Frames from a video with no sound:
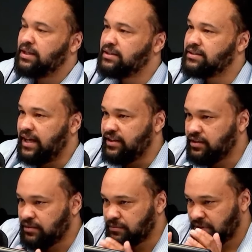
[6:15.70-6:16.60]

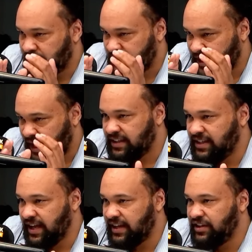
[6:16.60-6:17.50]
Daniel,
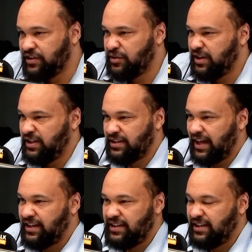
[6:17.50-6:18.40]

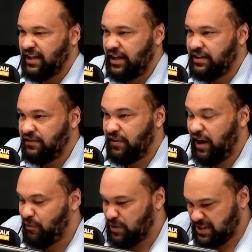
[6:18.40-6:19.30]

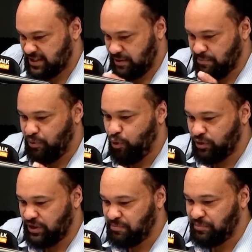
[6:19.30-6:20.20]
1993-1995 was this
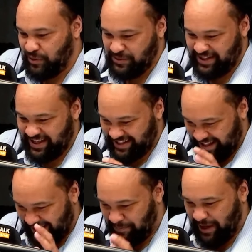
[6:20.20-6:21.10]
important process
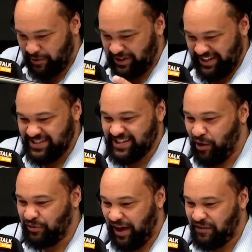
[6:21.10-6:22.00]
and period in
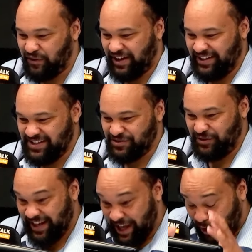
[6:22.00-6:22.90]
South African history.
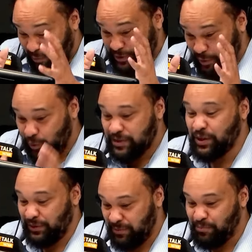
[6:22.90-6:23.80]
It was
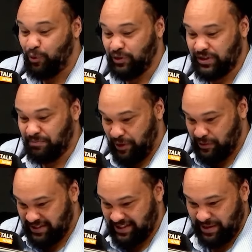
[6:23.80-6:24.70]
also an important
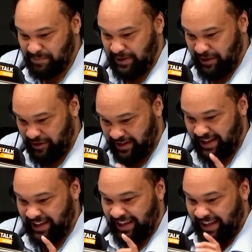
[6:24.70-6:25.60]
process and period
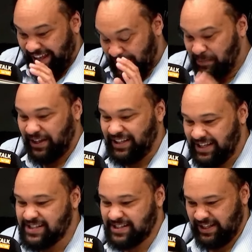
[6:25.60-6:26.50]
in Middle
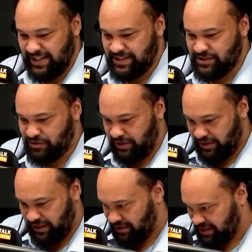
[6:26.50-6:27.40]
Eastern history.
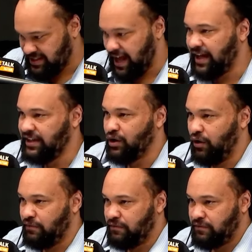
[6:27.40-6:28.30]
The signing
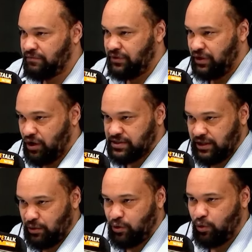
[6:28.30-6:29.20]
of the
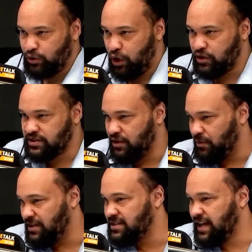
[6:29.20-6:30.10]
Oslo Accord, Oslo
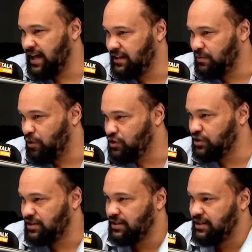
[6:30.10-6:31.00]
1 signed in
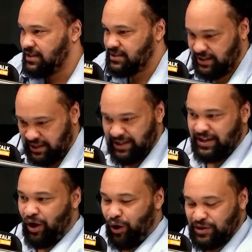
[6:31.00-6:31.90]
Washington, D.C.,
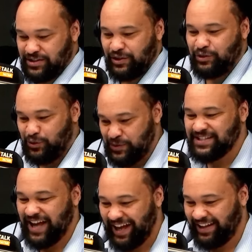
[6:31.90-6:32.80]
Oslo 2
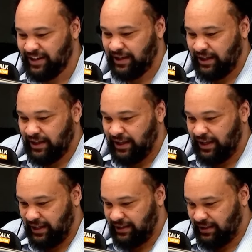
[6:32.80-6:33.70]
signed
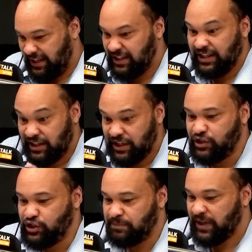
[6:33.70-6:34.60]
in Egypt.